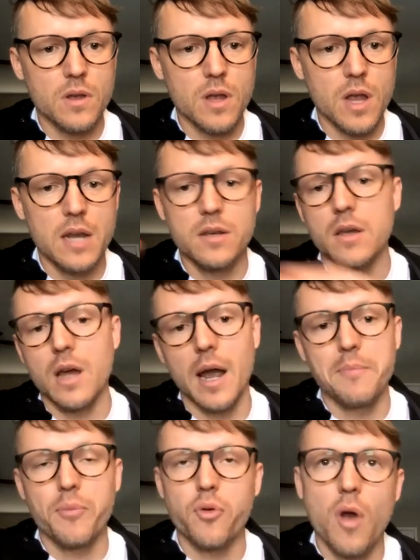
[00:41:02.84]
And
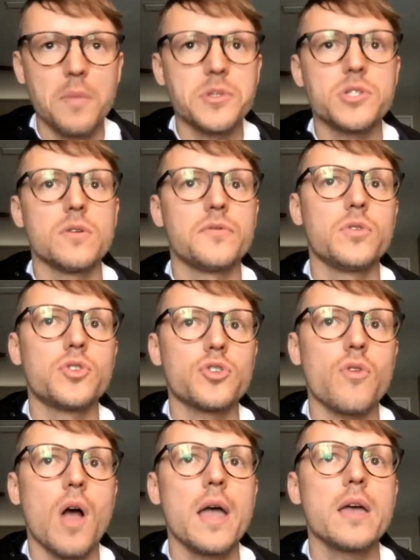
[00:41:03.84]
I promise you, if you
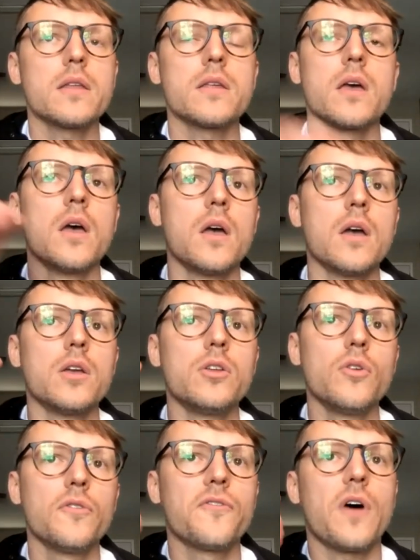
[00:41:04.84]
try it,
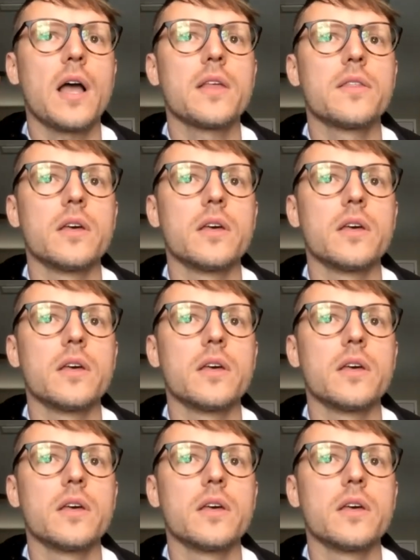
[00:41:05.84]
you'll find